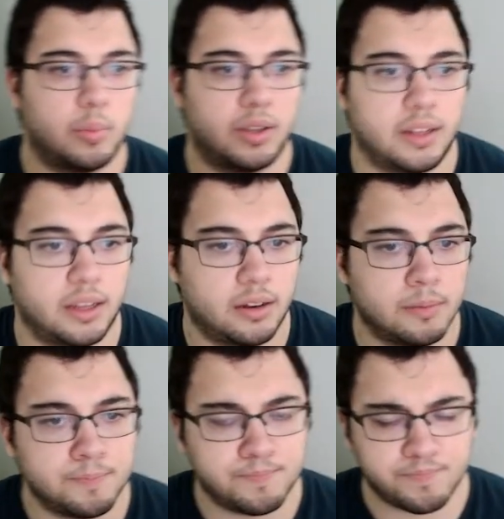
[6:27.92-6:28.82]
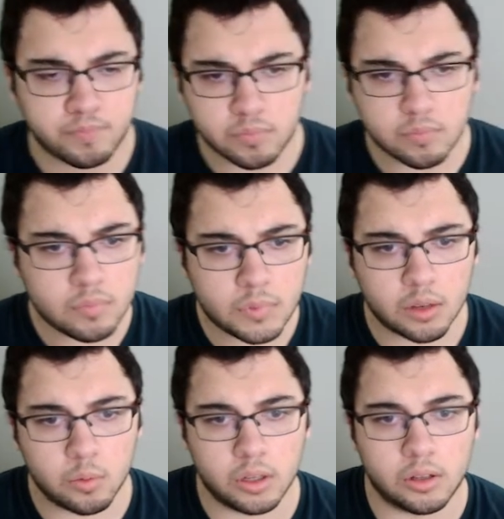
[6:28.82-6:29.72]
and then
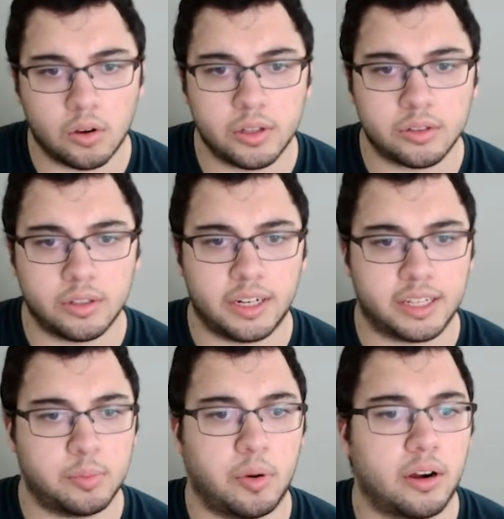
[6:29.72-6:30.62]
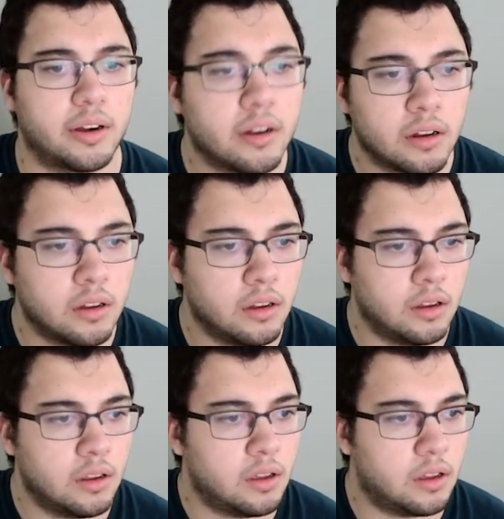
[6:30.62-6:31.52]
we'll go into the next part,
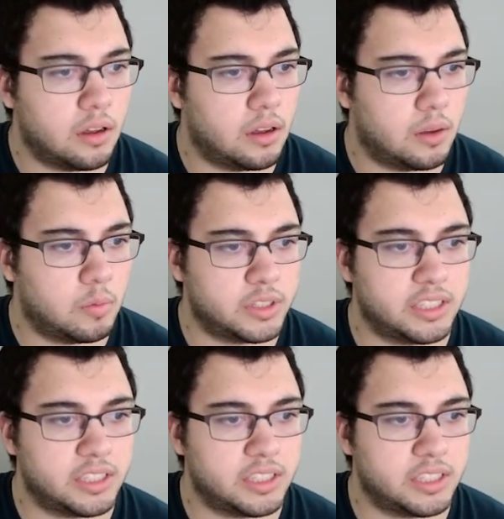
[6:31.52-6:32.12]
which is